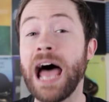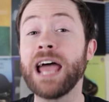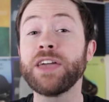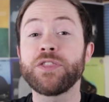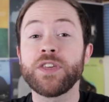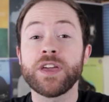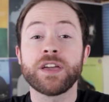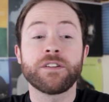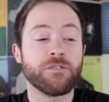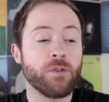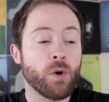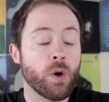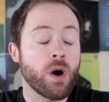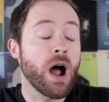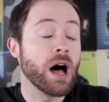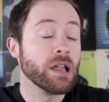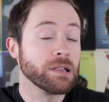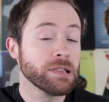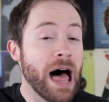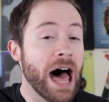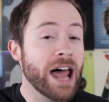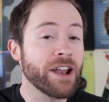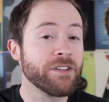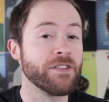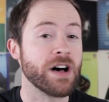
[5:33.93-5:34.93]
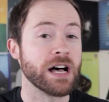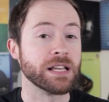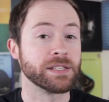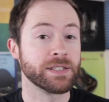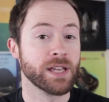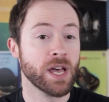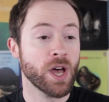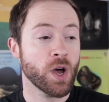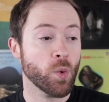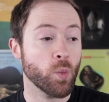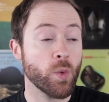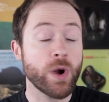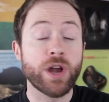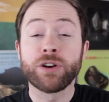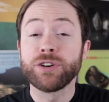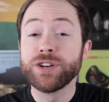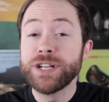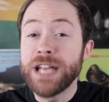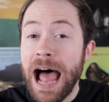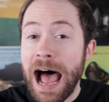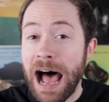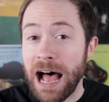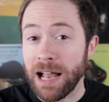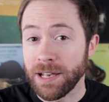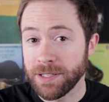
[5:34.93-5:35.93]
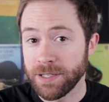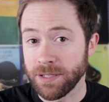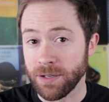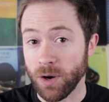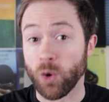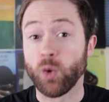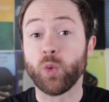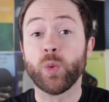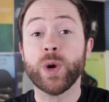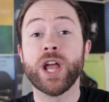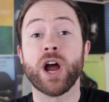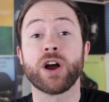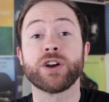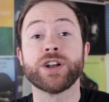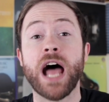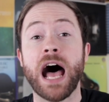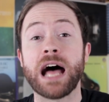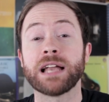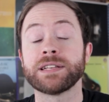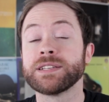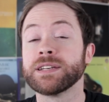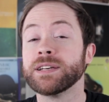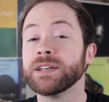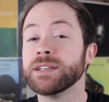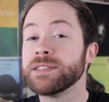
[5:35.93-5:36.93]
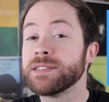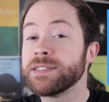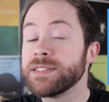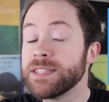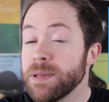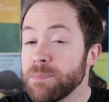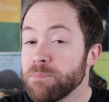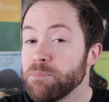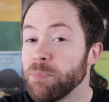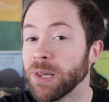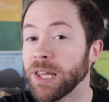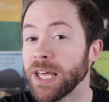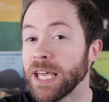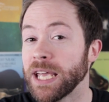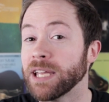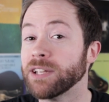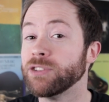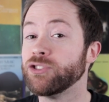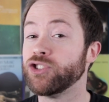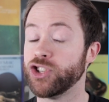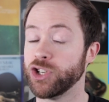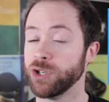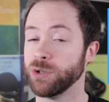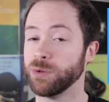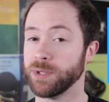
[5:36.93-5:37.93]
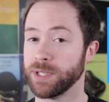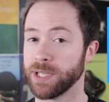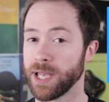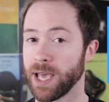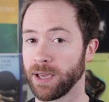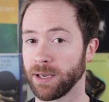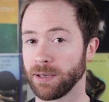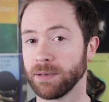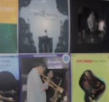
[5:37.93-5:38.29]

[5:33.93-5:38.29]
I think for a lot of us, we're not, or we are not simply choosing.